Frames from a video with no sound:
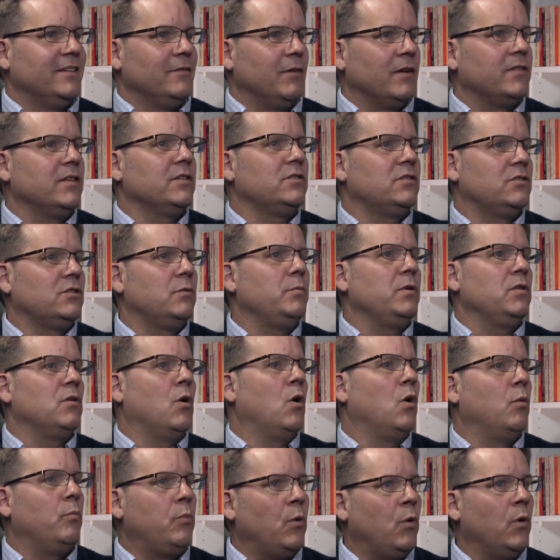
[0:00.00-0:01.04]
Right? This should be the
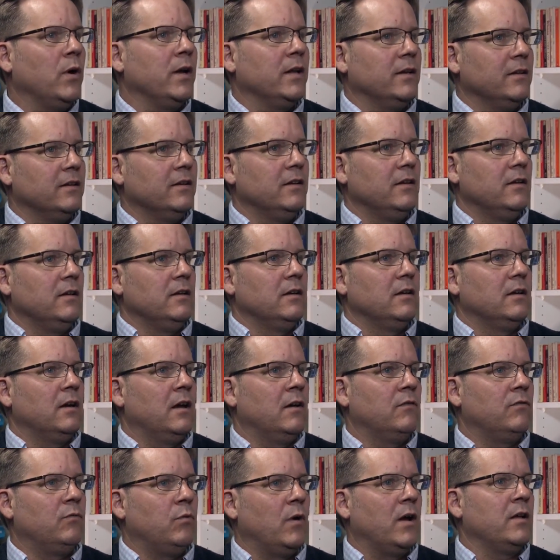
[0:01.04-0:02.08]
whole point
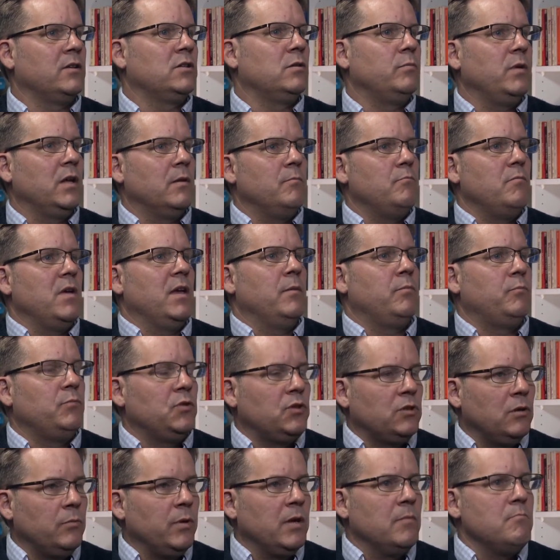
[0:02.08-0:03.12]
of what it should
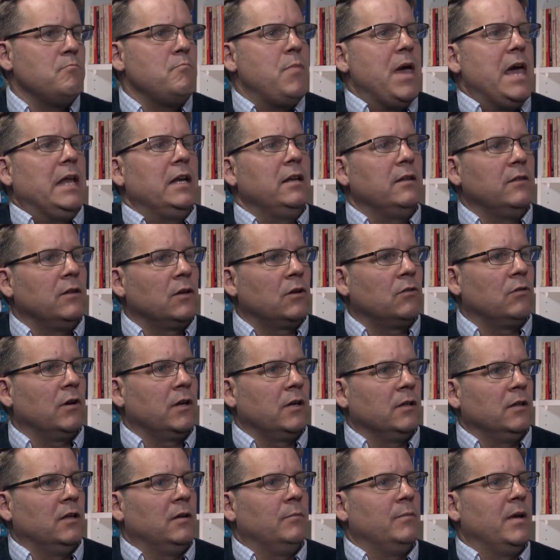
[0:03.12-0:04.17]
be embedded in the
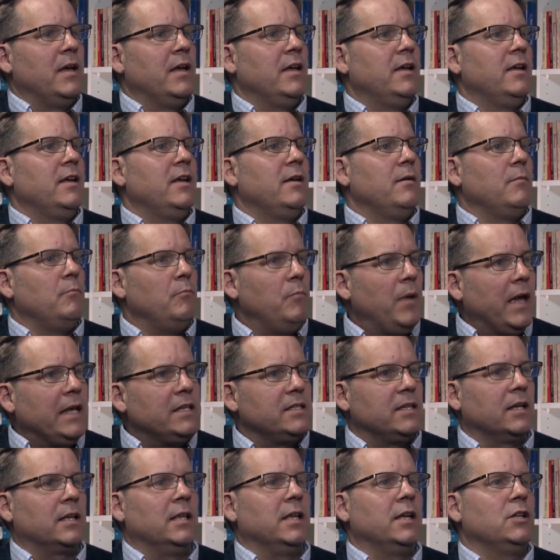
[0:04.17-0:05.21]
curriculum.
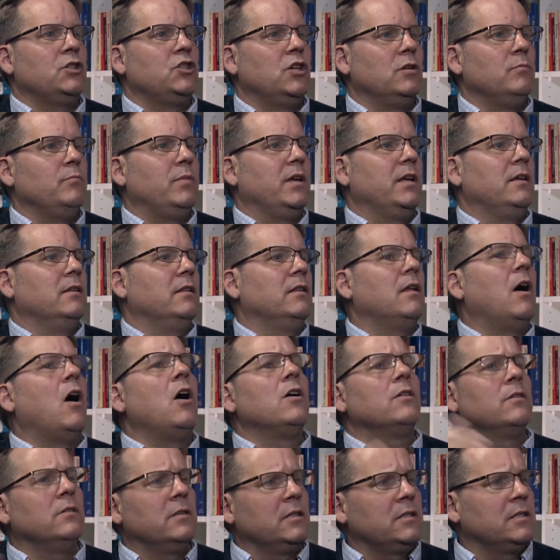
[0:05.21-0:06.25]
Basically, it shouldn't be
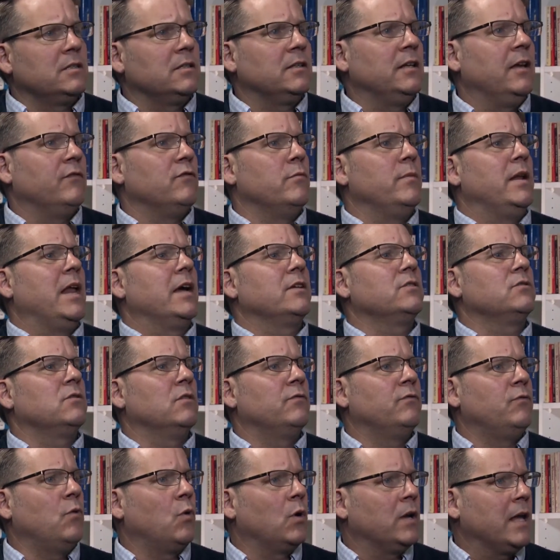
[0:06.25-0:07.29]
all, let's give them an extra
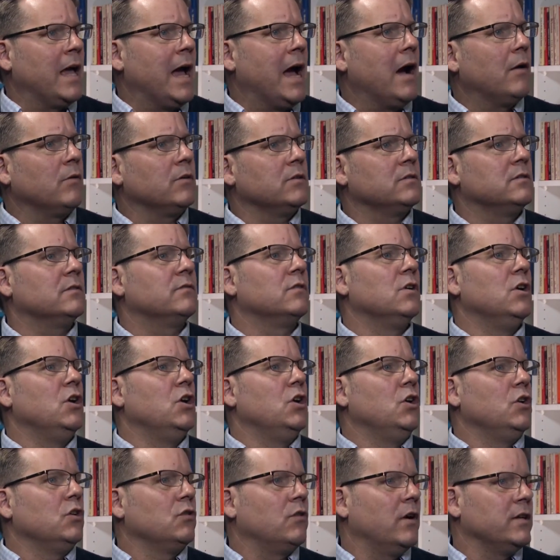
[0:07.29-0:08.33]
40 hours of
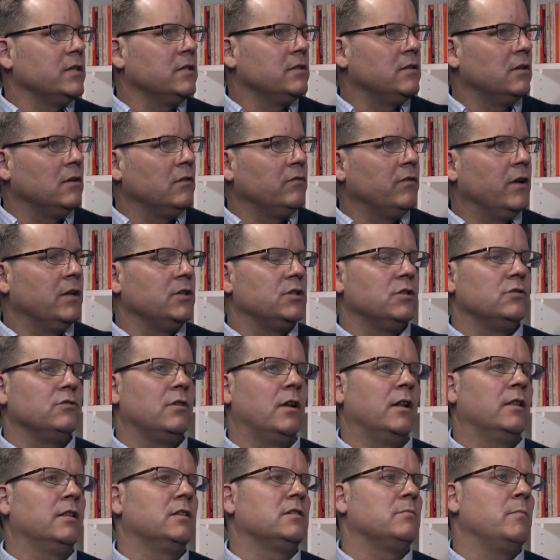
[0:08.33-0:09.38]
crisis intervention
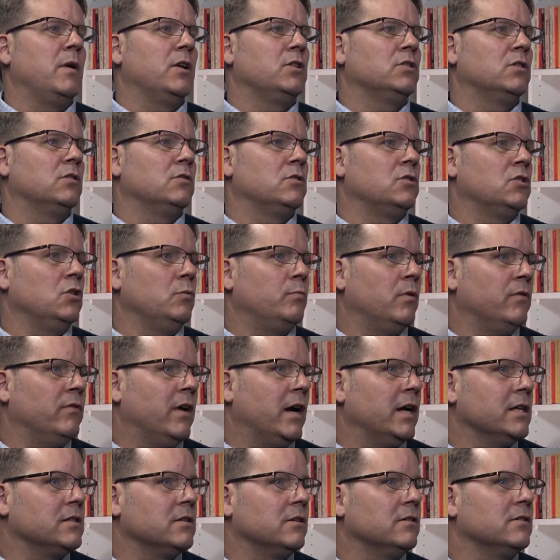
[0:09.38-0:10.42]
training. Let's make sure
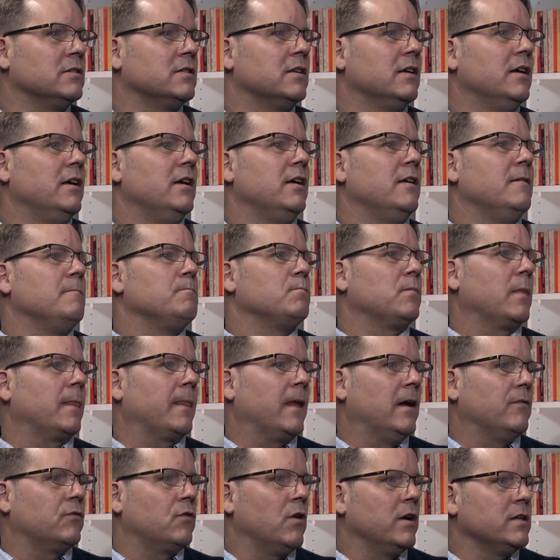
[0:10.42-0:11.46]
supervisors
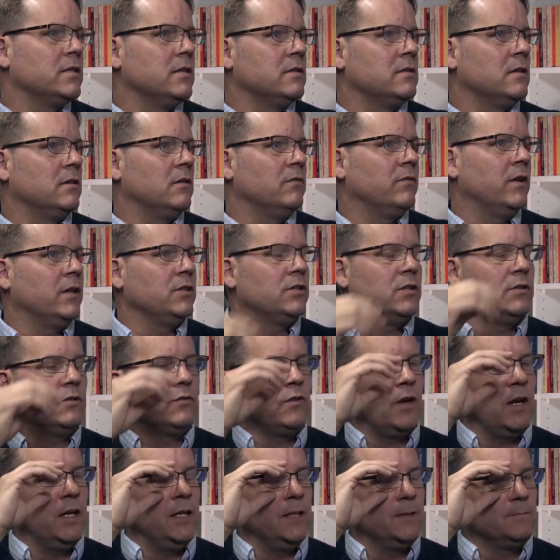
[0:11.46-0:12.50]
have crisis intervention
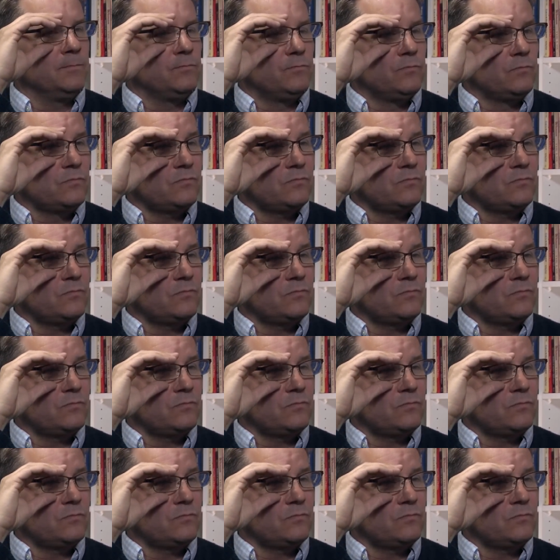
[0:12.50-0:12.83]
training.